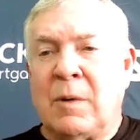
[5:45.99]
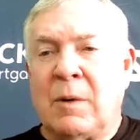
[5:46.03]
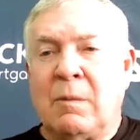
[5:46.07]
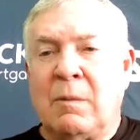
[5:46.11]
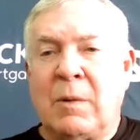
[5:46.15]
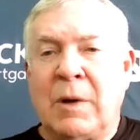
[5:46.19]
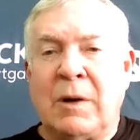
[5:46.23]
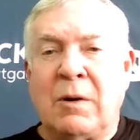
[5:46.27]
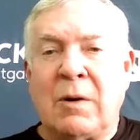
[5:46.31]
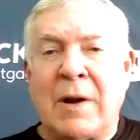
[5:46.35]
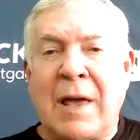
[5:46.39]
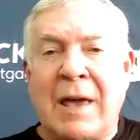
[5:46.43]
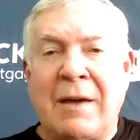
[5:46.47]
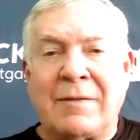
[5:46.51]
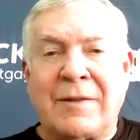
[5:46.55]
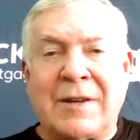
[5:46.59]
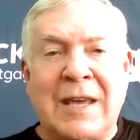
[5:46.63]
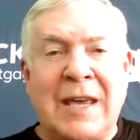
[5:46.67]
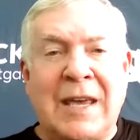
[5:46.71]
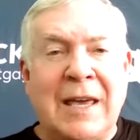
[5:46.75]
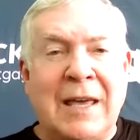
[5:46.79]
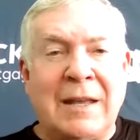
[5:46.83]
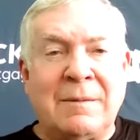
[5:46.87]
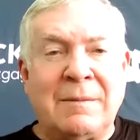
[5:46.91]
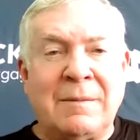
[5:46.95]
we don't have
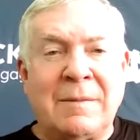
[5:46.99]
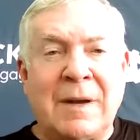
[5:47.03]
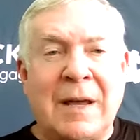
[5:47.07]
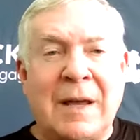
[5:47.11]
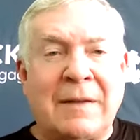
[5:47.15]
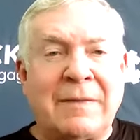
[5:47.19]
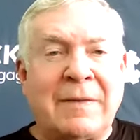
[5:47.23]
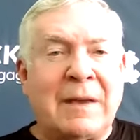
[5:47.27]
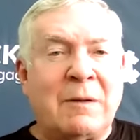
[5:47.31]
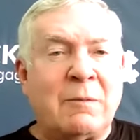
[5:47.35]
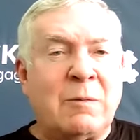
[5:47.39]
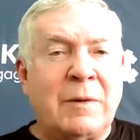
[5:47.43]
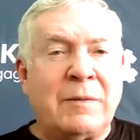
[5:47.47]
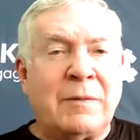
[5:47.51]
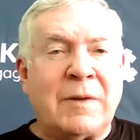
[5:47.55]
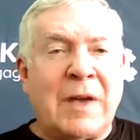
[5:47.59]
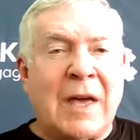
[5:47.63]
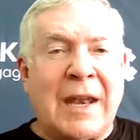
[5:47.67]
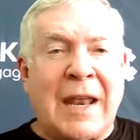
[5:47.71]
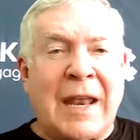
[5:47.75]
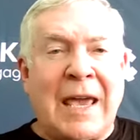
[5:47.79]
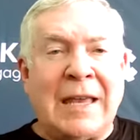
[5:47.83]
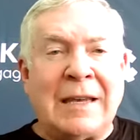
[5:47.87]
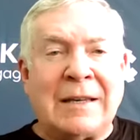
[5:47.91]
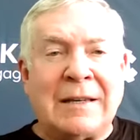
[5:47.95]
10. I think we've
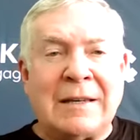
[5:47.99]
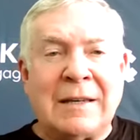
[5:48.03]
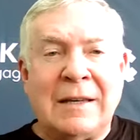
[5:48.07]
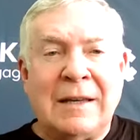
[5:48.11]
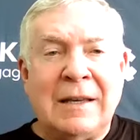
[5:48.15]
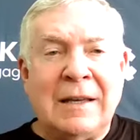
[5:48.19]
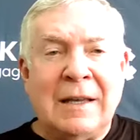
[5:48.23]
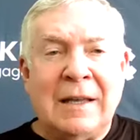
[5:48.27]
got 8.